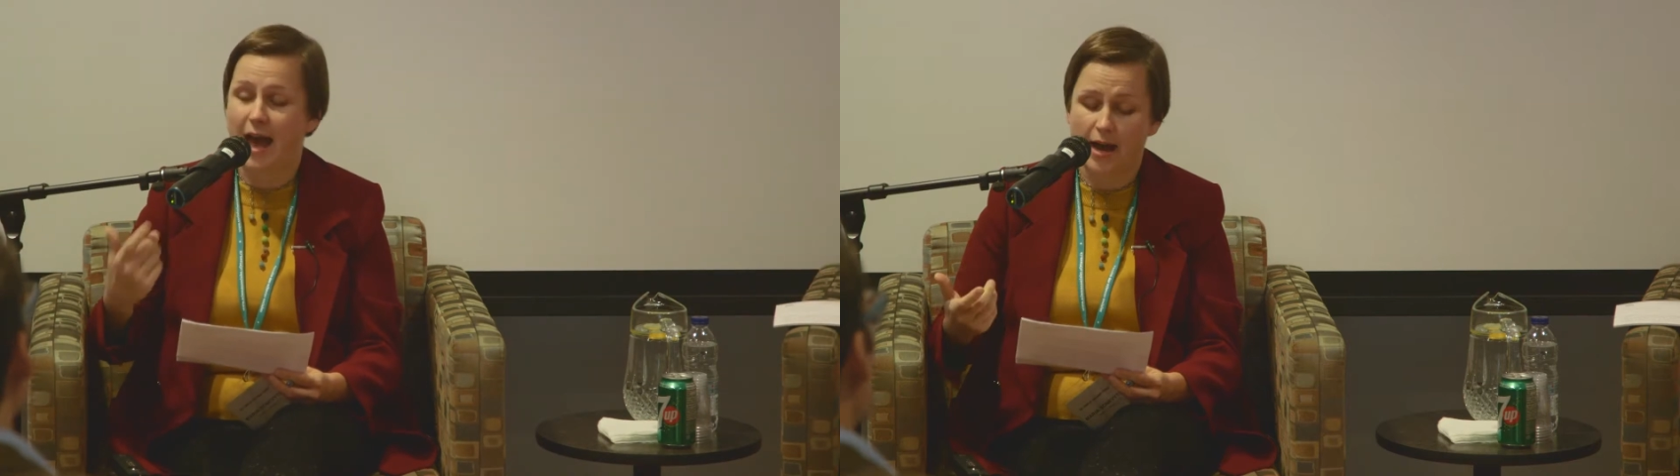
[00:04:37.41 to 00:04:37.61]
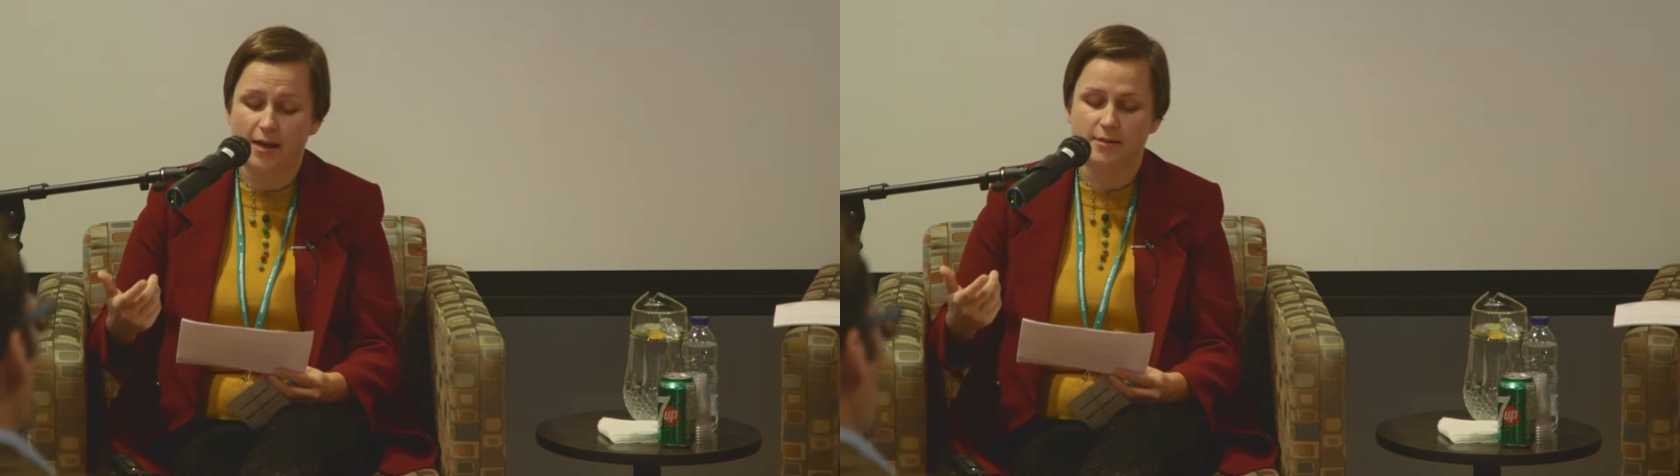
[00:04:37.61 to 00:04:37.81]

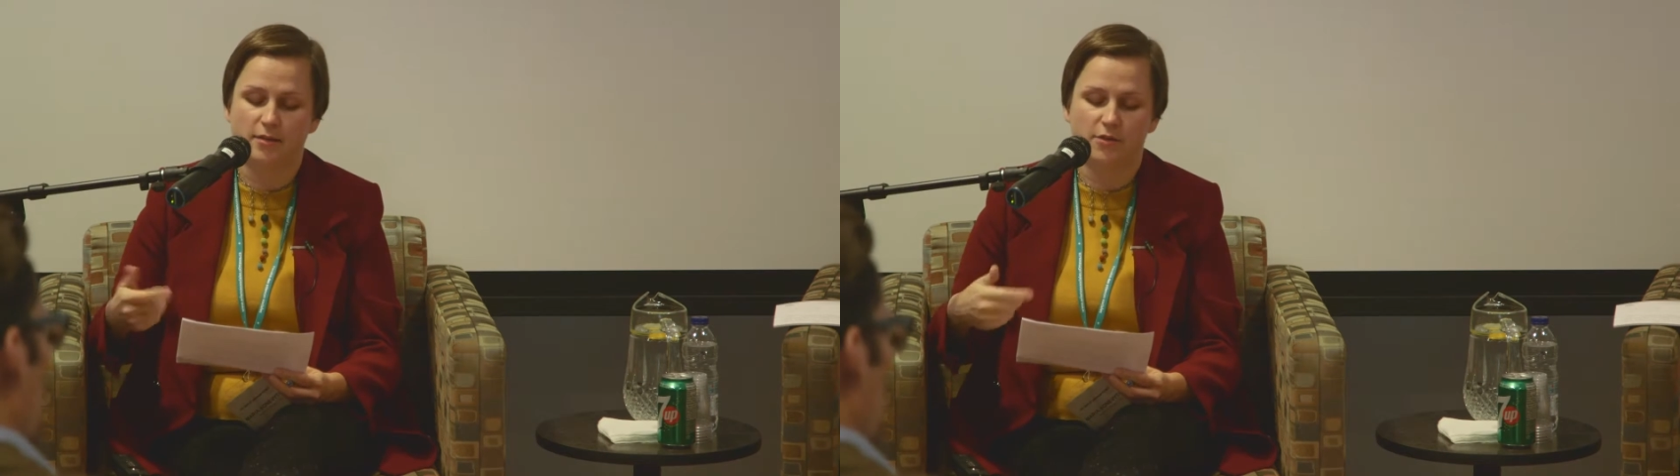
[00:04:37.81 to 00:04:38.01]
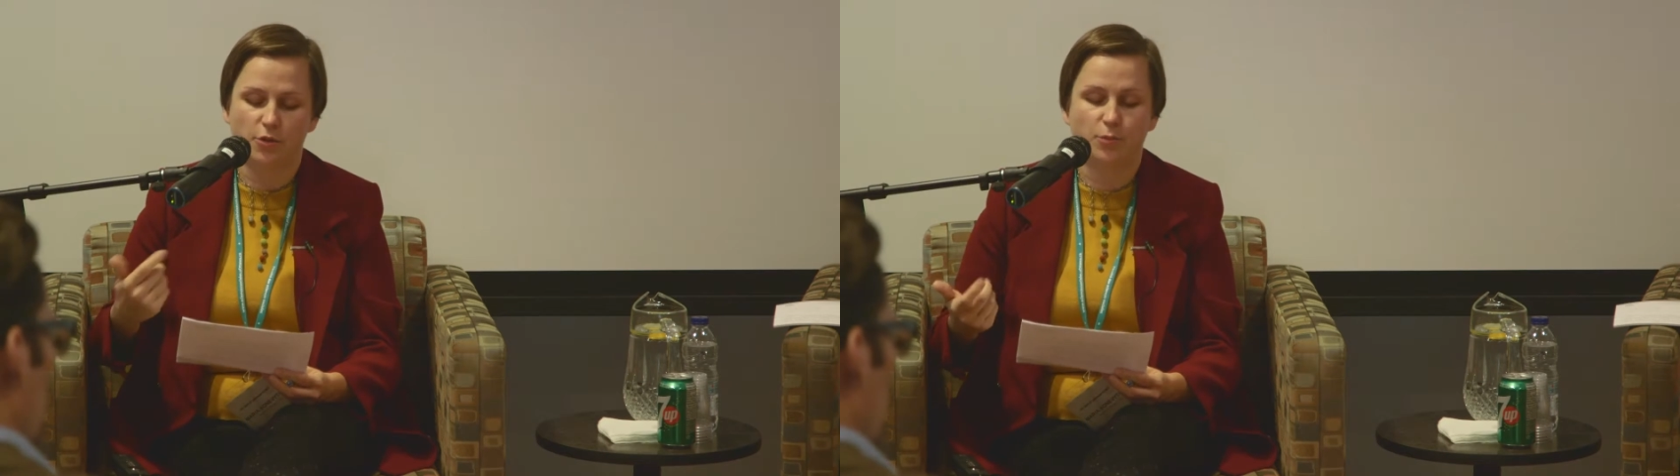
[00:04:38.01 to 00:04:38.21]
as
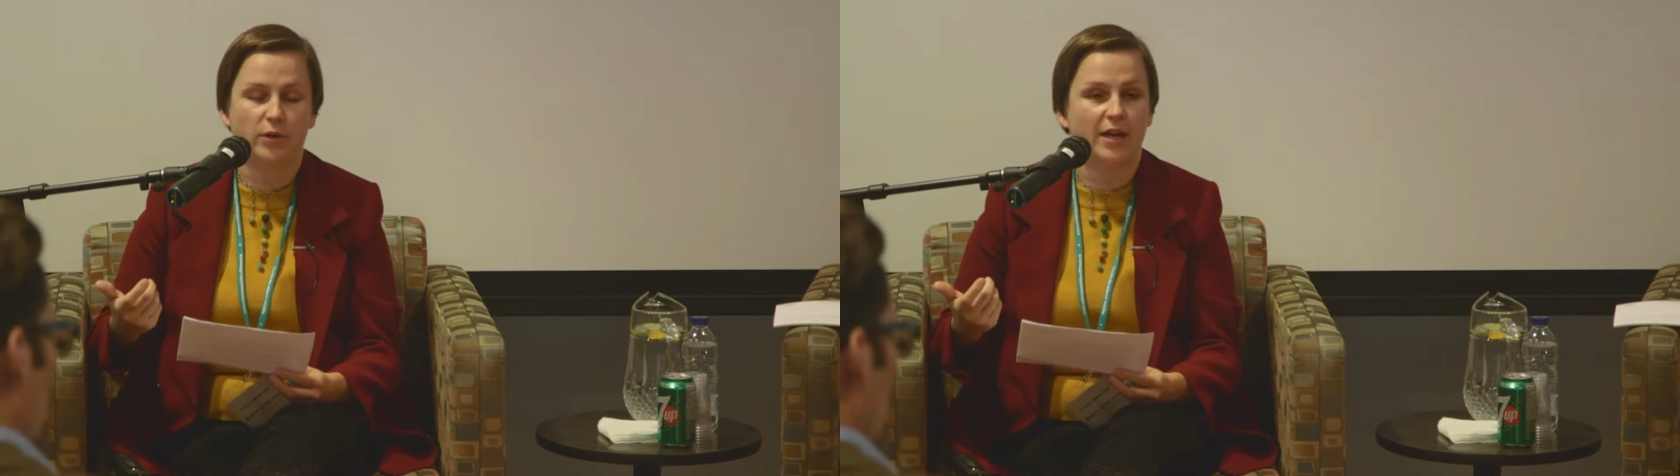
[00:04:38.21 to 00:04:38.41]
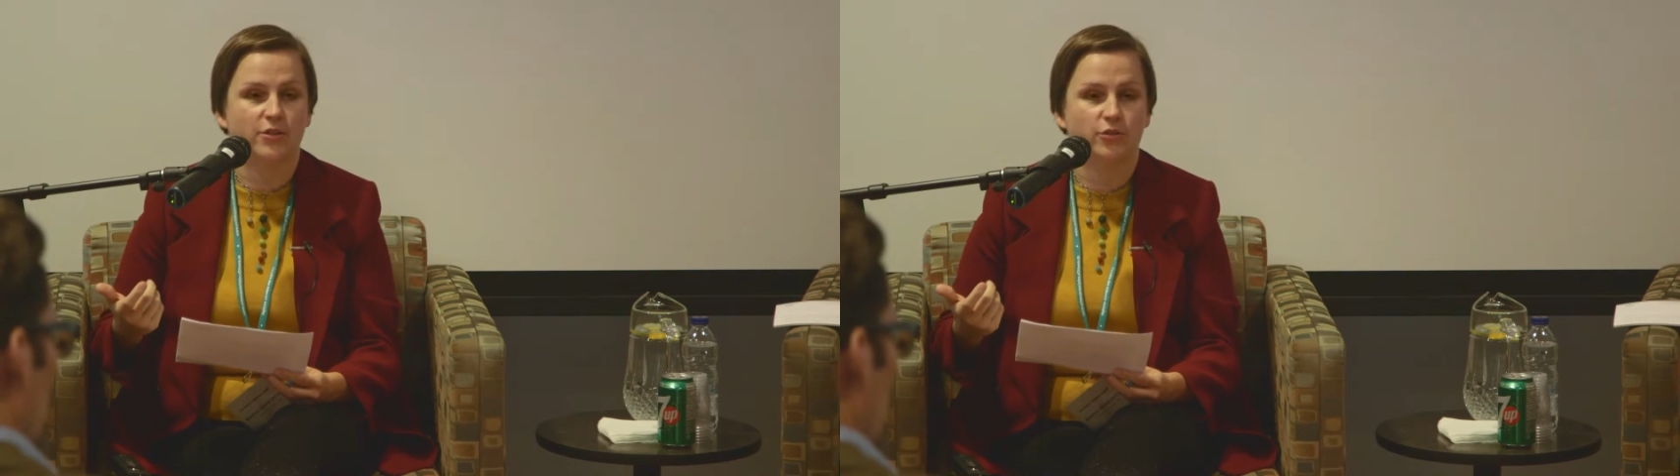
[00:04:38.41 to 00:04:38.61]

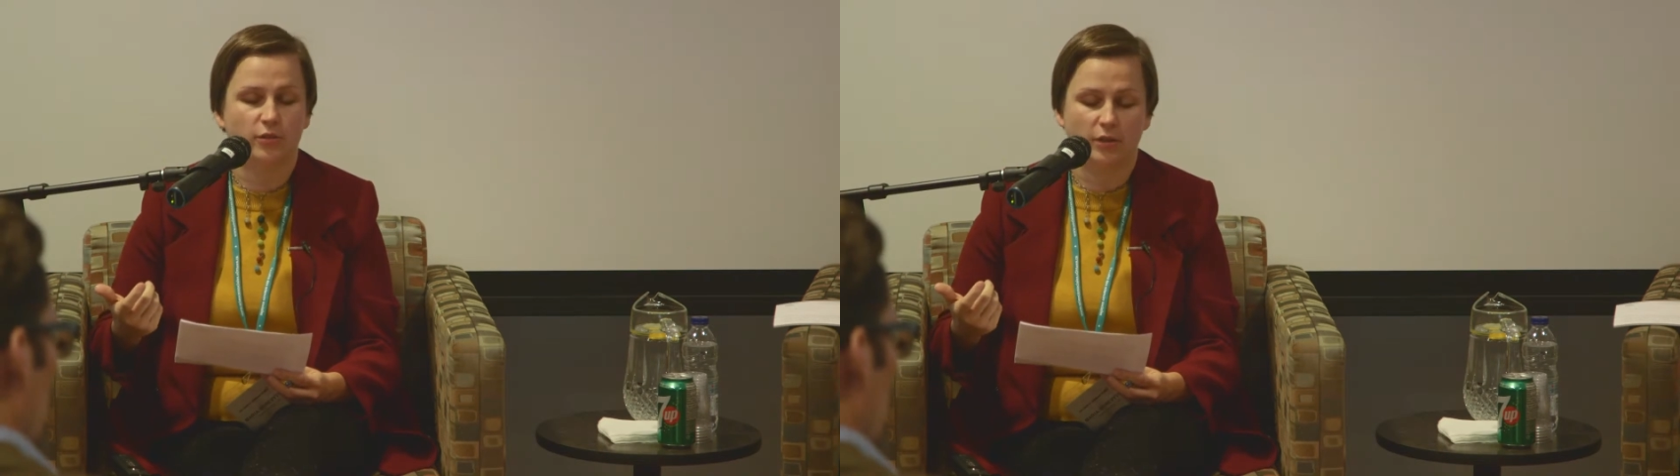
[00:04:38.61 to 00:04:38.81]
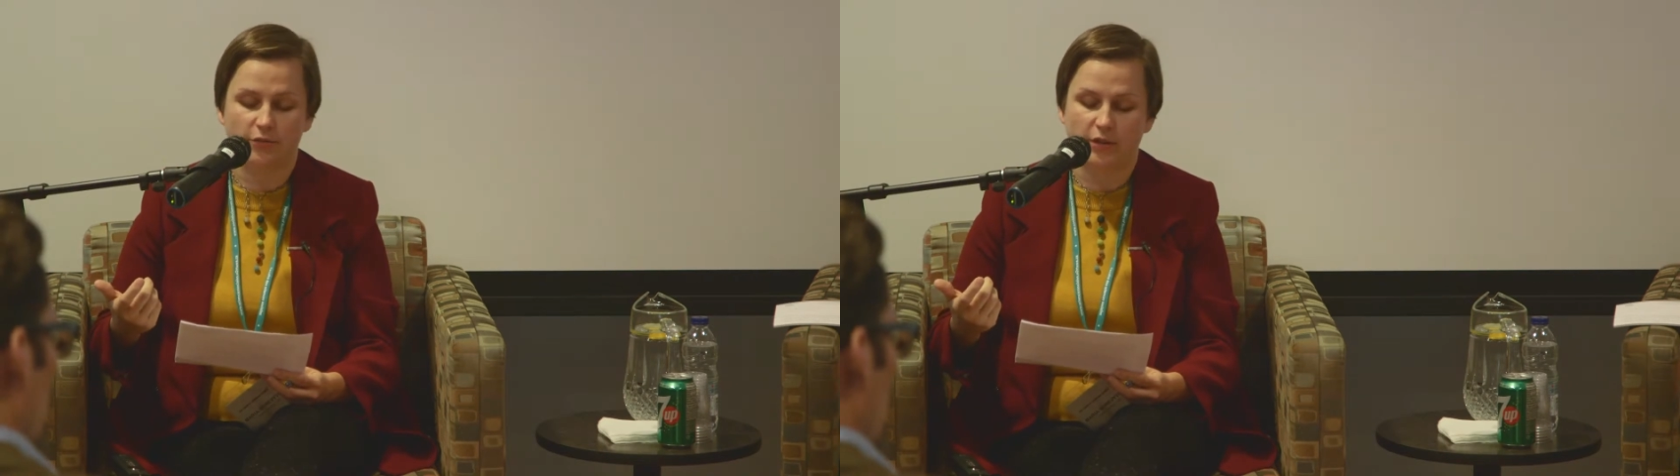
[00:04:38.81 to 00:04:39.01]

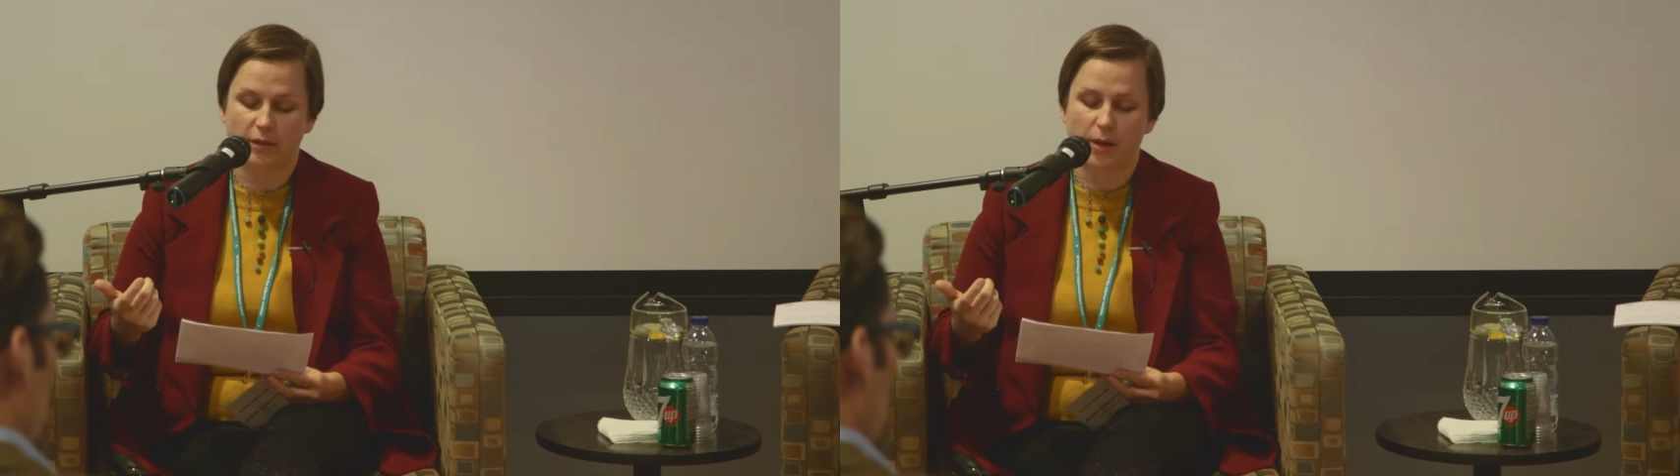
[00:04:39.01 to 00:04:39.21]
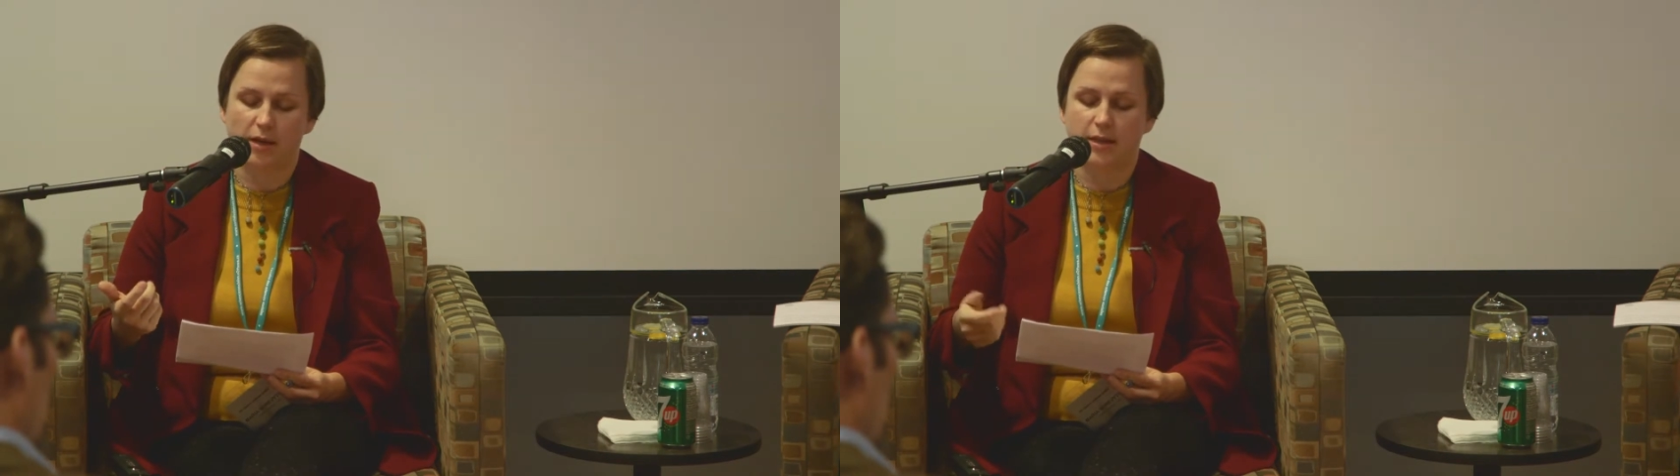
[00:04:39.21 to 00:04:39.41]
supranational governing
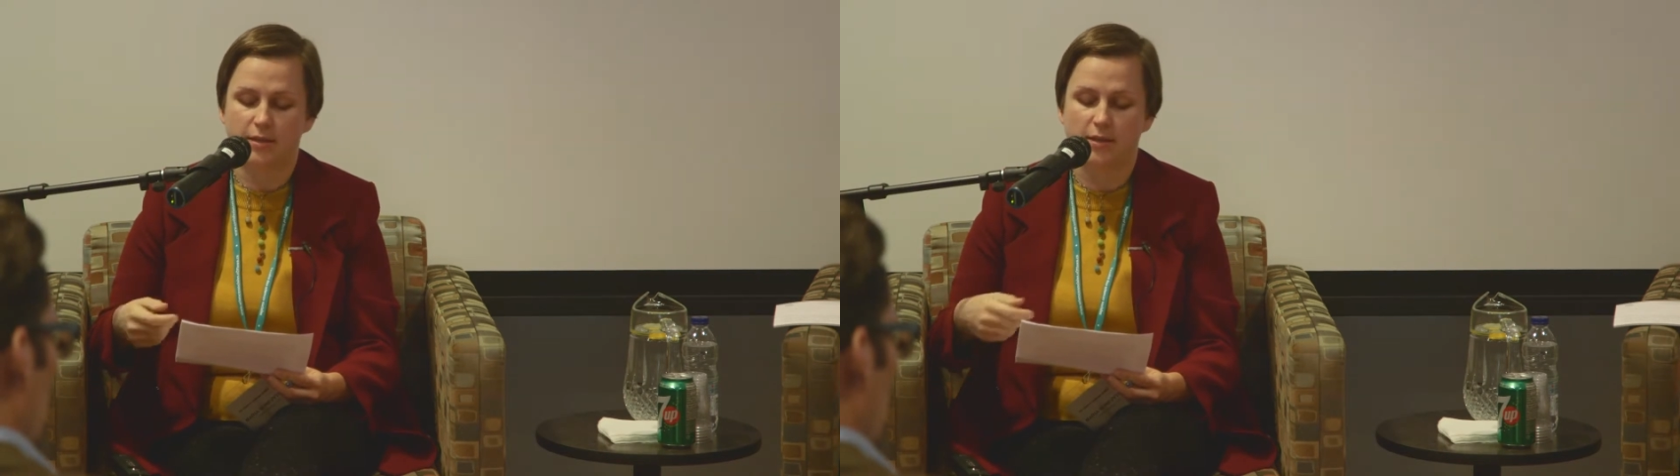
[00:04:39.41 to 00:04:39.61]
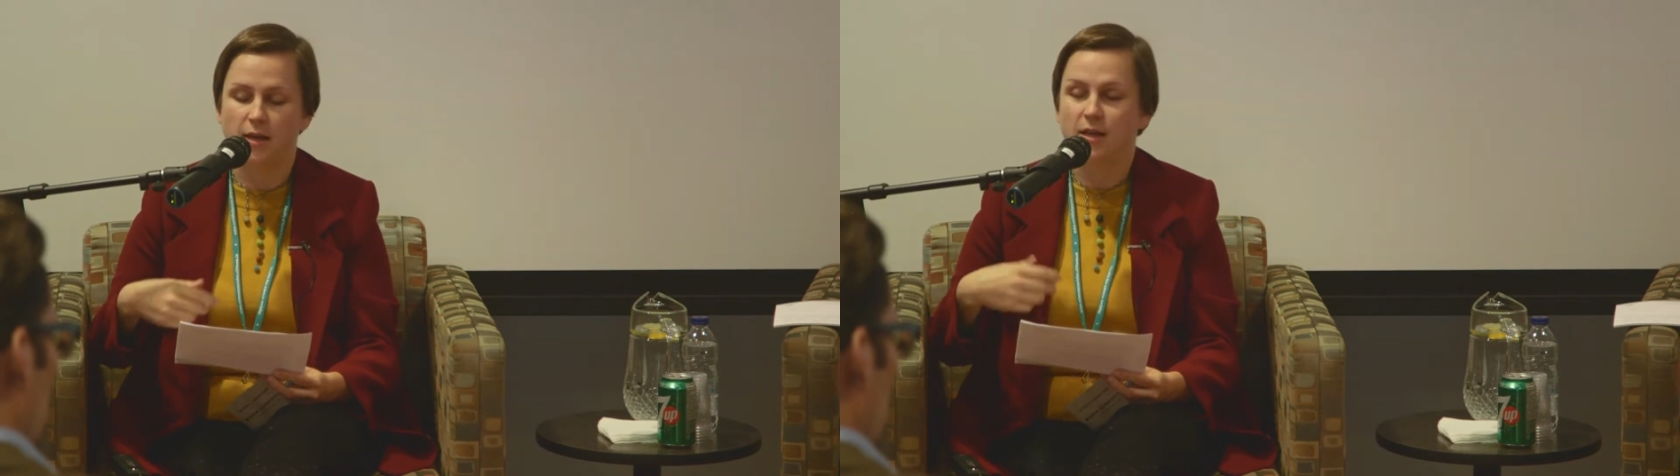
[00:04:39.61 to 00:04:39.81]
bodies,